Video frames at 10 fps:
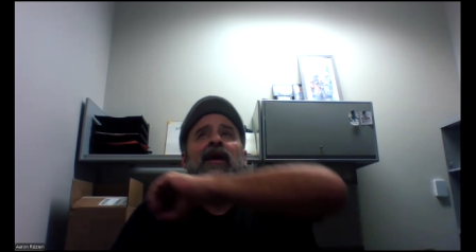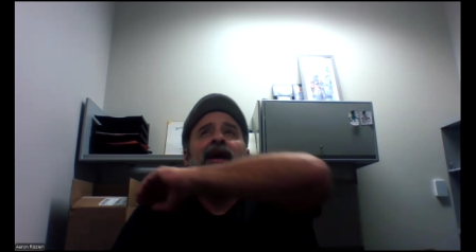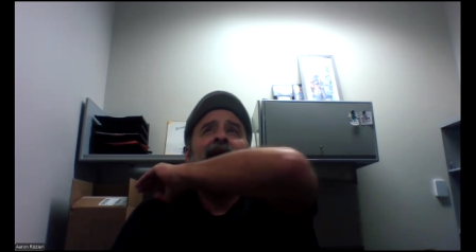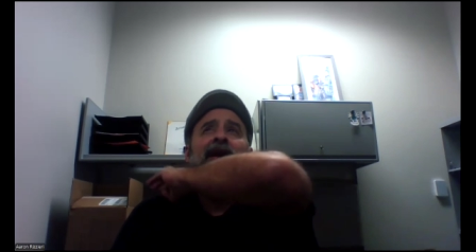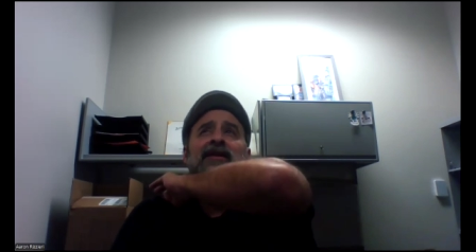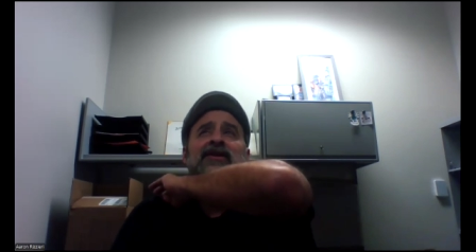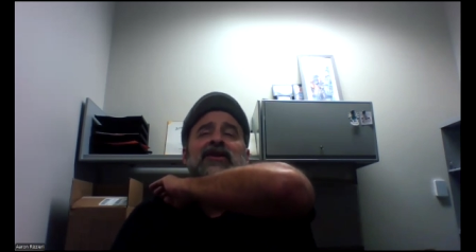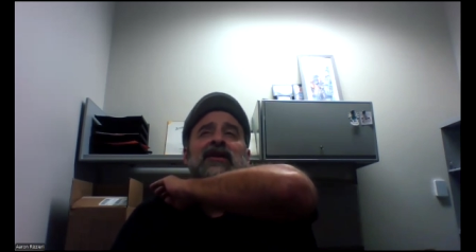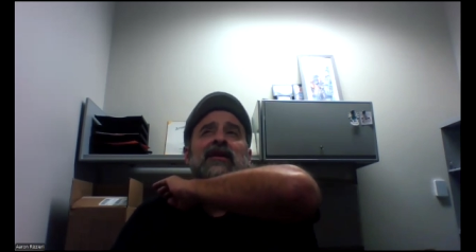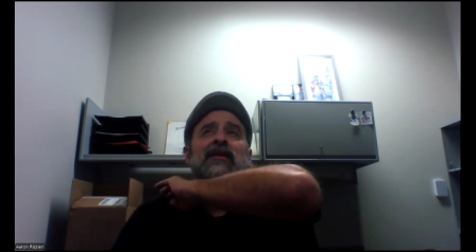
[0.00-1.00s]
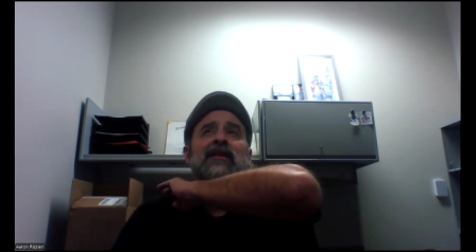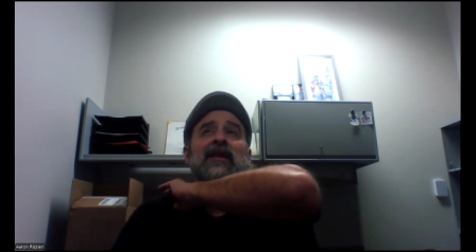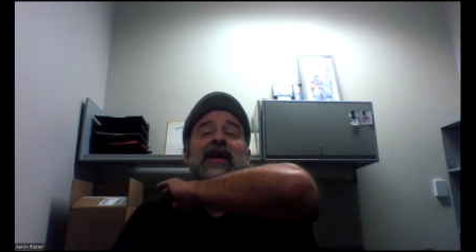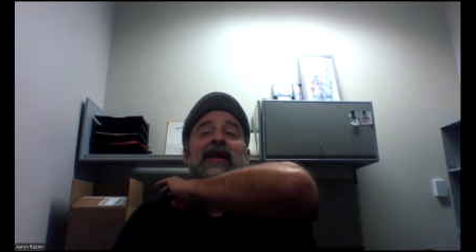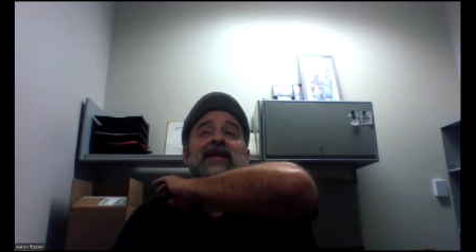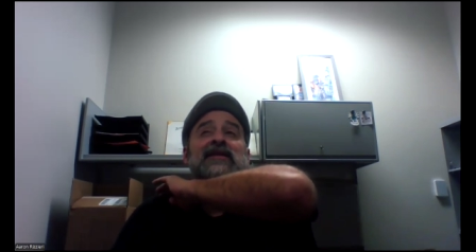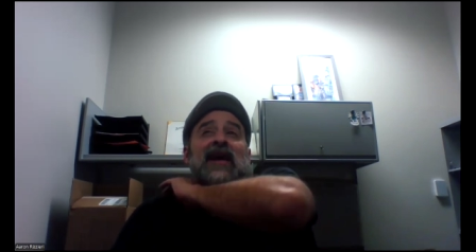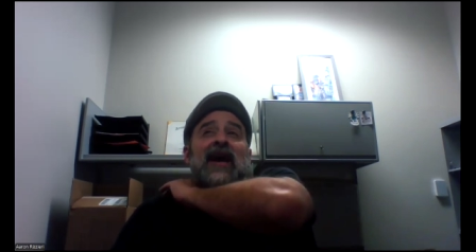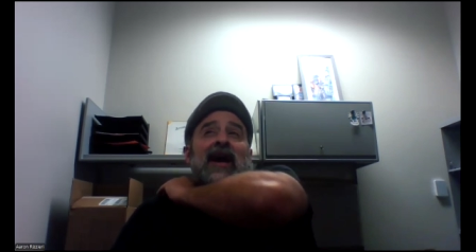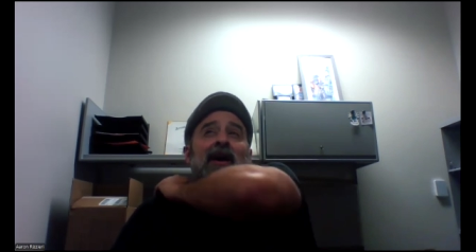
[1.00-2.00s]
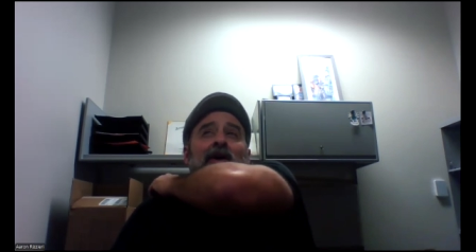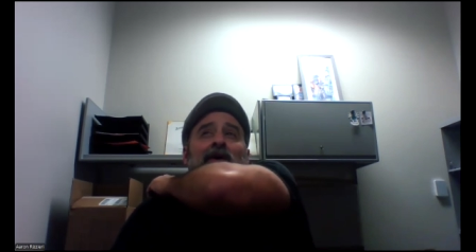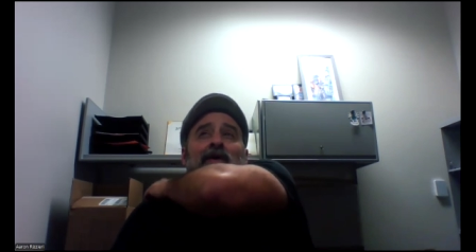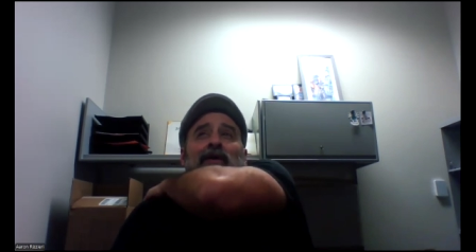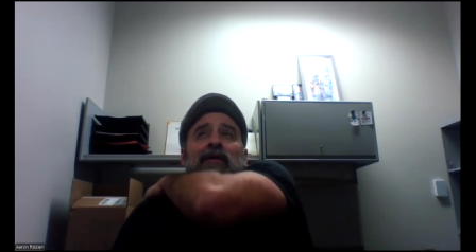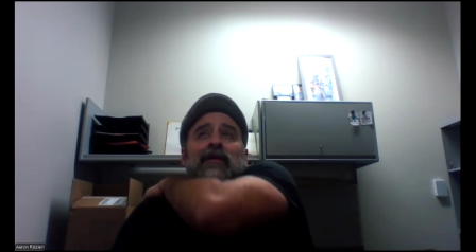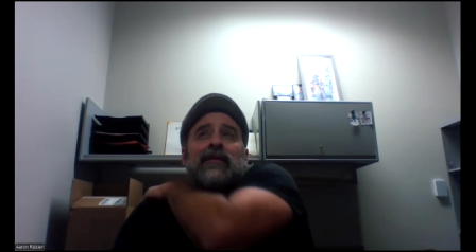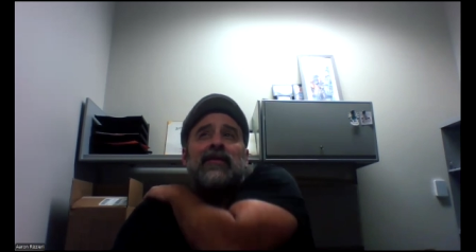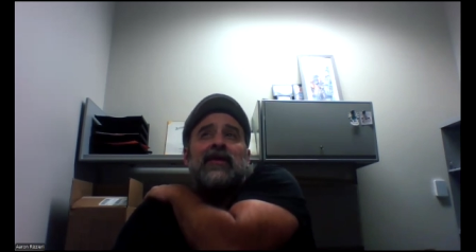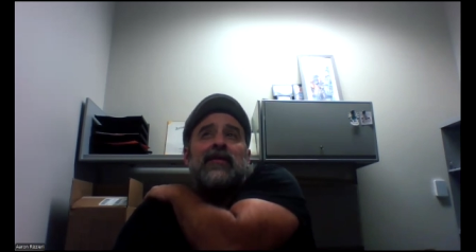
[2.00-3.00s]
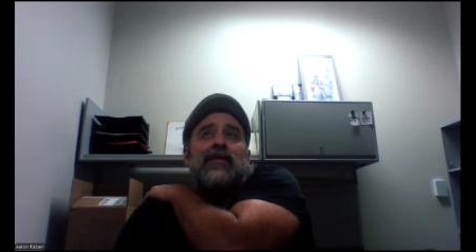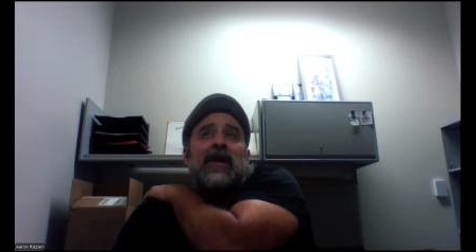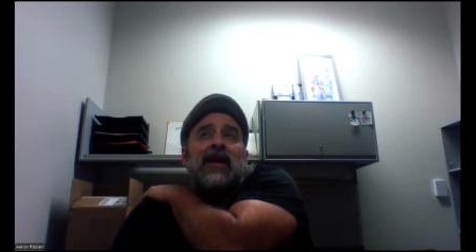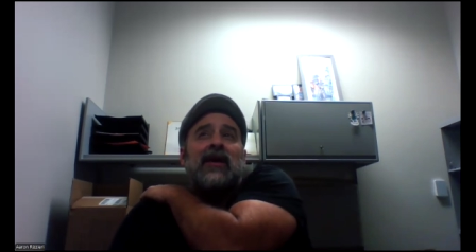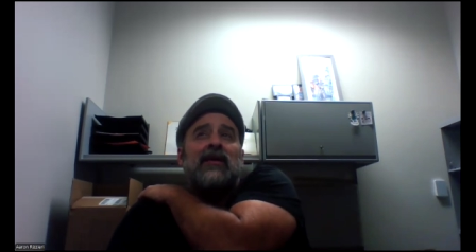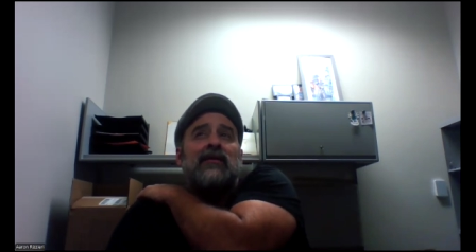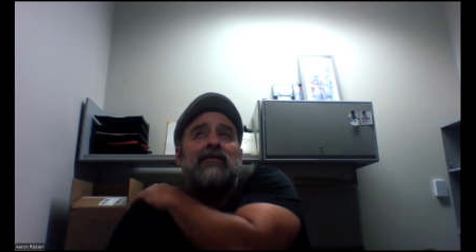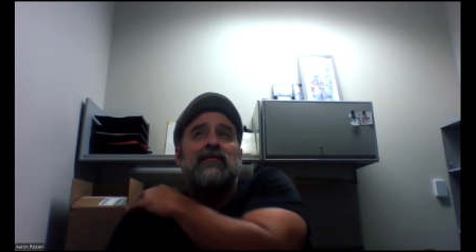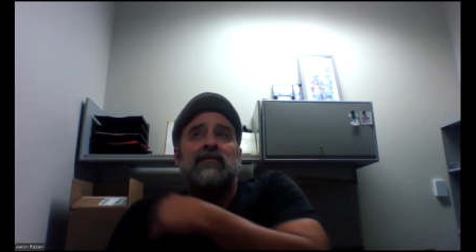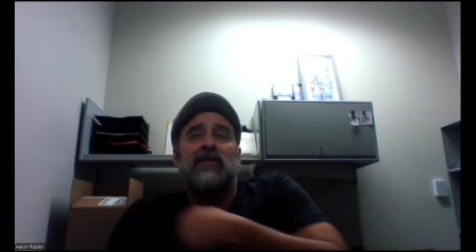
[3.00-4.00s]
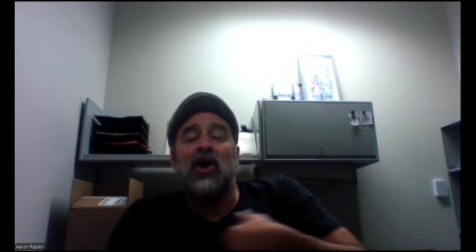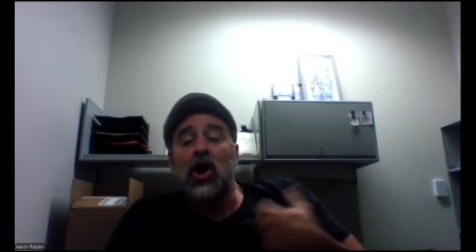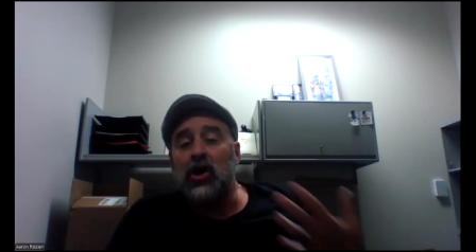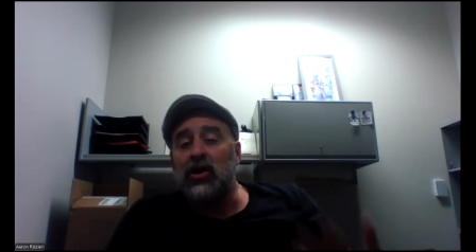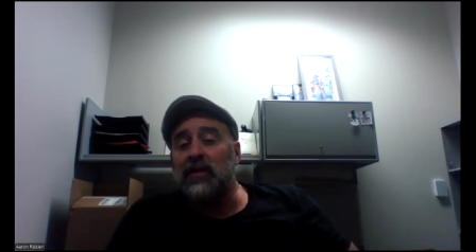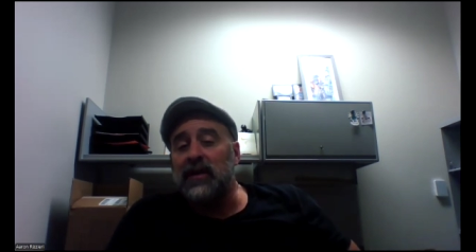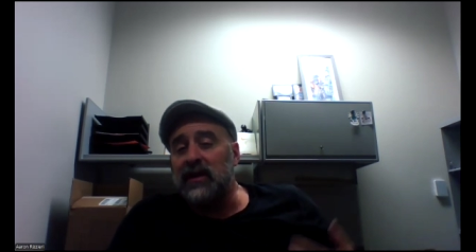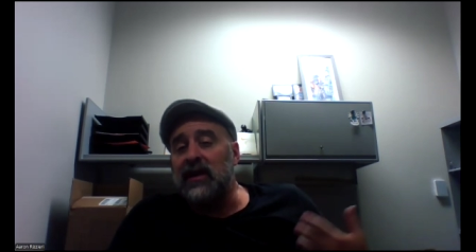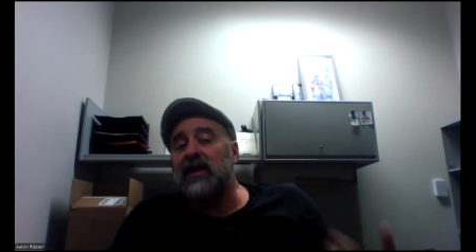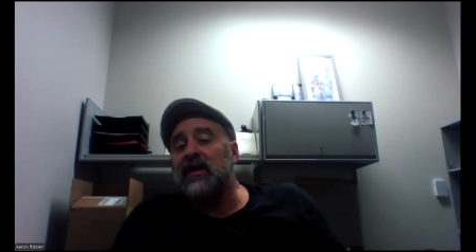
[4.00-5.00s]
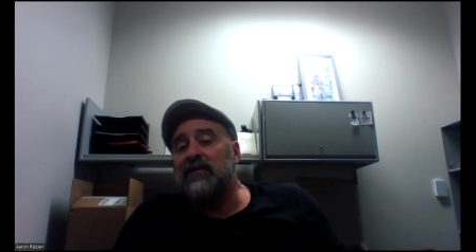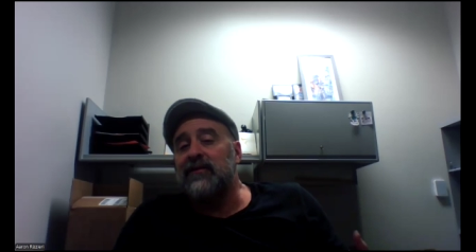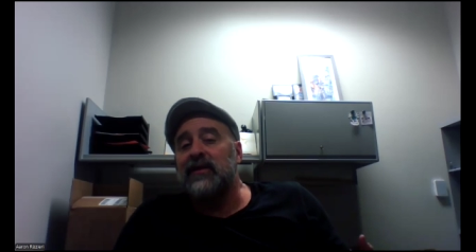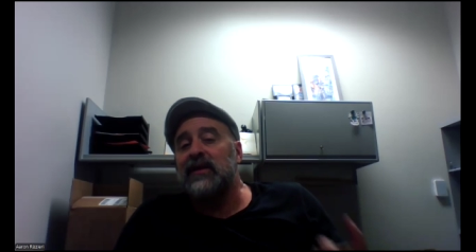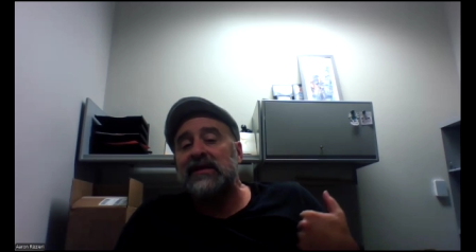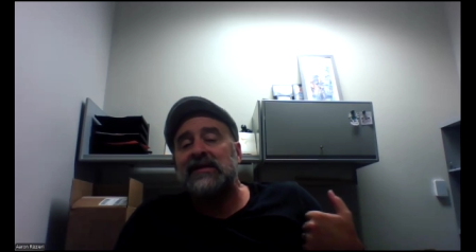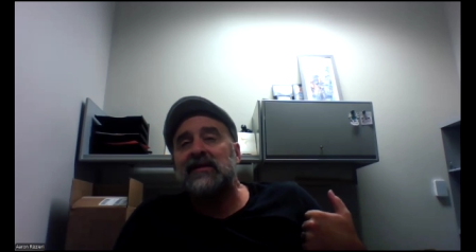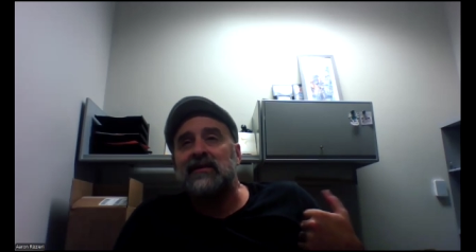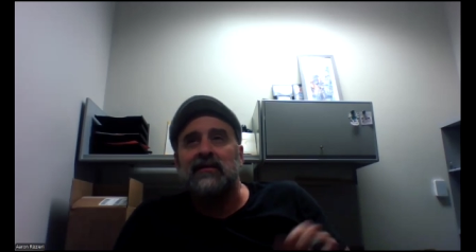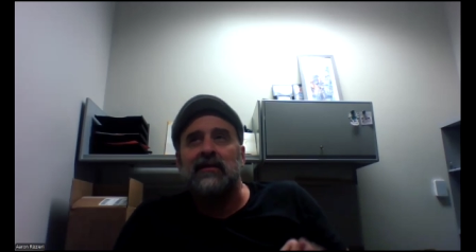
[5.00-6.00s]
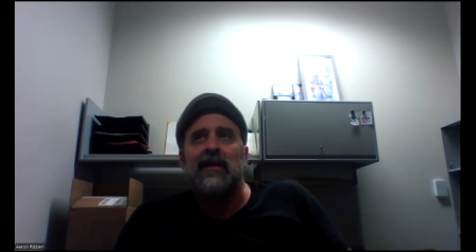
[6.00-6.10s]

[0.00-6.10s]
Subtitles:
And she lays out the main argument they give for this.